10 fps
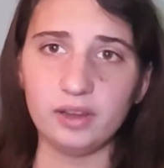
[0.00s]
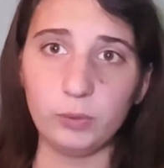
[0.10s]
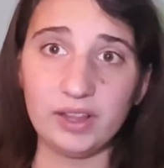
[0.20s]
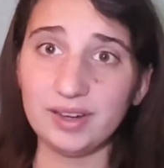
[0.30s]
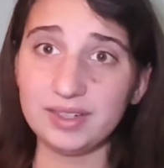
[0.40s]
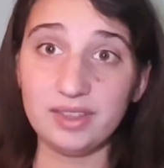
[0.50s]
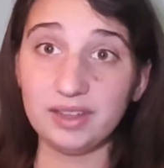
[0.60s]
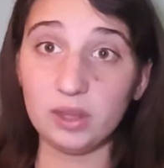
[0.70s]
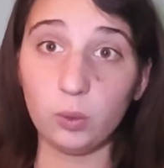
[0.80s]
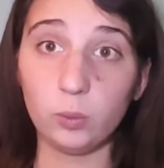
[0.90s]
We like to
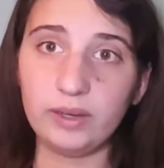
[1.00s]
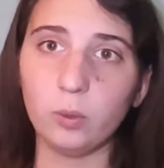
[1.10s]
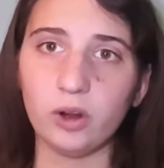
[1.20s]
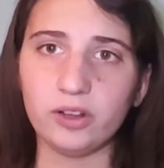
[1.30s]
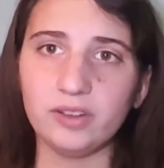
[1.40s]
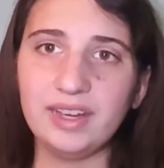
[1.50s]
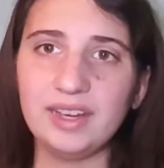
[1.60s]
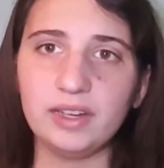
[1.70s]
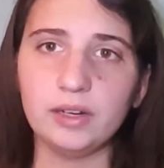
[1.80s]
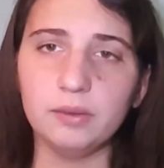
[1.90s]
think that we want to
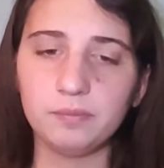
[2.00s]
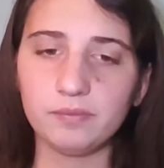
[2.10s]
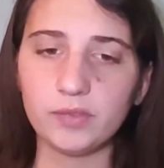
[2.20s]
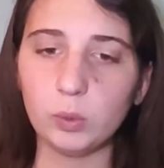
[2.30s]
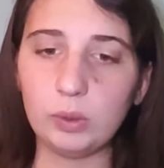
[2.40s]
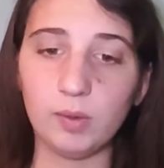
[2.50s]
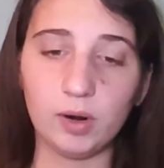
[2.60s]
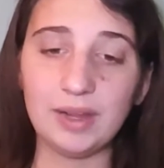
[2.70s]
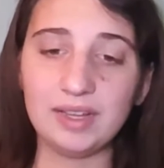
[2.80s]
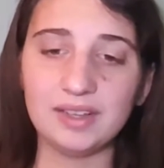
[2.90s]
lead, we want
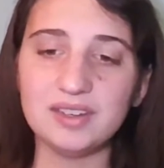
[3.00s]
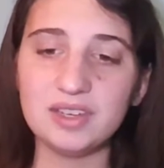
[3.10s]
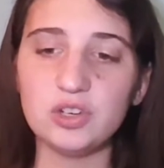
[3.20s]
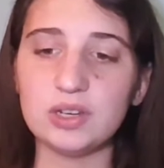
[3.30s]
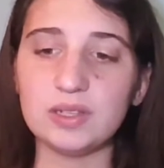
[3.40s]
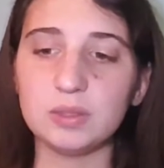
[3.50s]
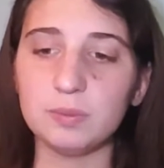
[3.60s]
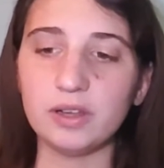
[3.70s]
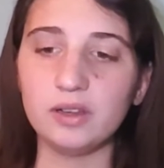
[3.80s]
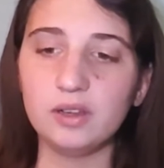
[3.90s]
to make the decisions,
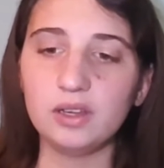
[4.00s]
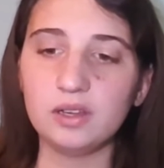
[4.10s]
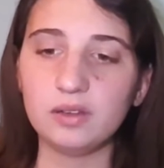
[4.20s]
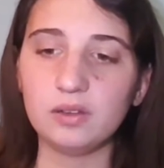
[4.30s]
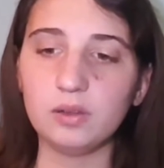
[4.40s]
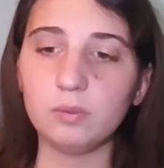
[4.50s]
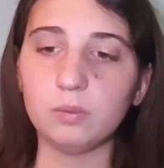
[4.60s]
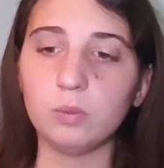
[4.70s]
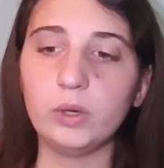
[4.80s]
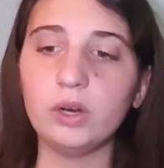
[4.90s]
but
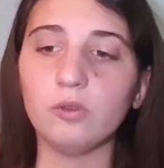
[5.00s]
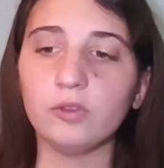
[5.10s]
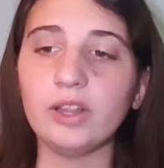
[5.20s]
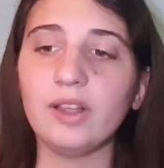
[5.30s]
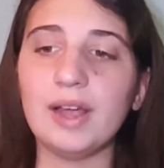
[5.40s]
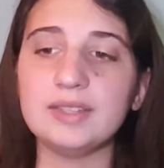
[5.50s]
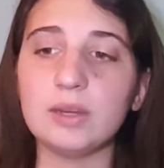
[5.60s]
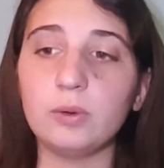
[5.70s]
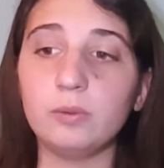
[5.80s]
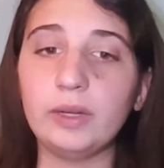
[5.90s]
we don't realize
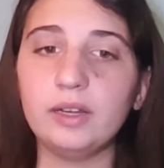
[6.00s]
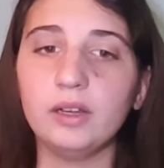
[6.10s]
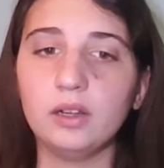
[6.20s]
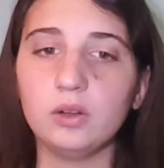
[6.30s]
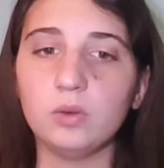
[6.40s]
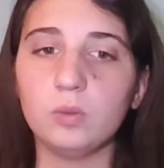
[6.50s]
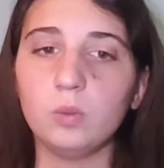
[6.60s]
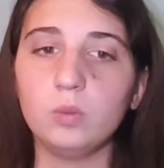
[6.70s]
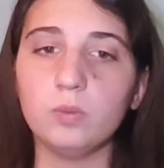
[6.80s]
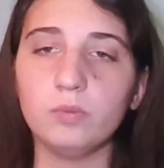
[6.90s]
that when we
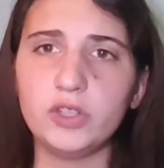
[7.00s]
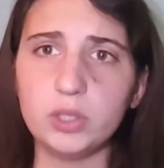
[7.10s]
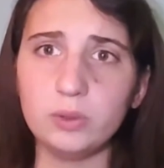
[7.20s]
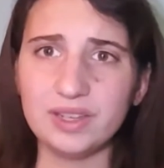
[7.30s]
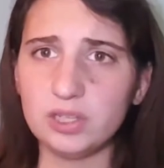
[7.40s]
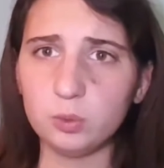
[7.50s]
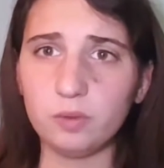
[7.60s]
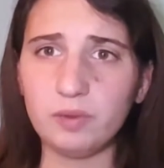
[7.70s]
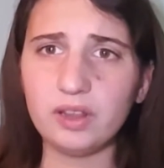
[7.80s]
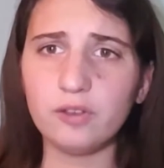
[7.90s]
do this,
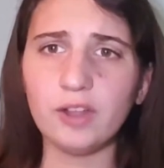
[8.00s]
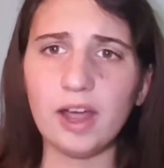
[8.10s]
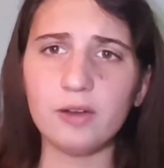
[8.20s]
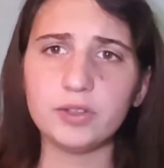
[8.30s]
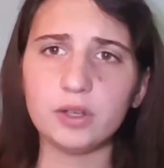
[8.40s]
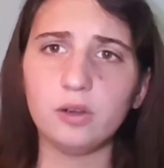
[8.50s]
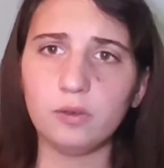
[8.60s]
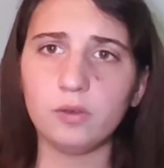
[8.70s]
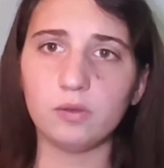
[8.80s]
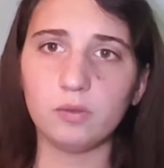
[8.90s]
when we live lives,
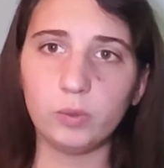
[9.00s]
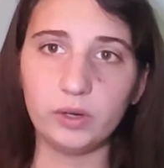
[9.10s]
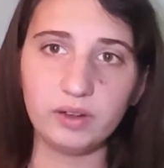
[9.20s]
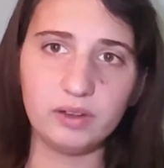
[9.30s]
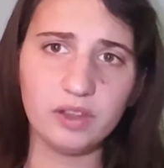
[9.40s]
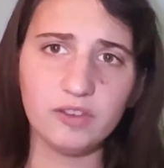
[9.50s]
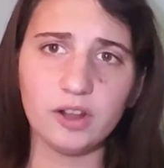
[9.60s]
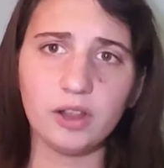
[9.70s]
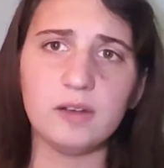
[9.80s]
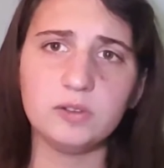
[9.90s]
when we live
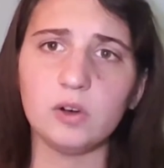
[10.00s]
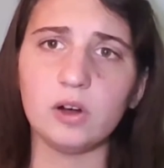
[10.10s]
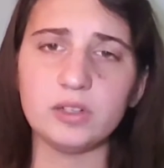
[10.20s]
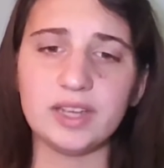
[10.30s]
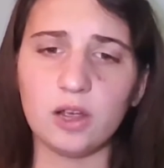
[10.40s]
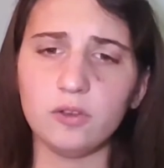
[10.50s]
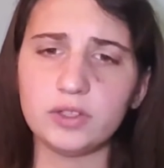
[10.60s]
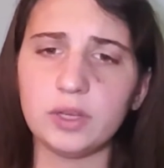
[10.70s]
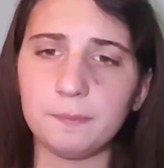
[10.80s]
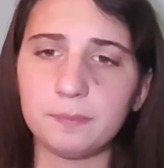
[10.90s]
our lives for ourselves,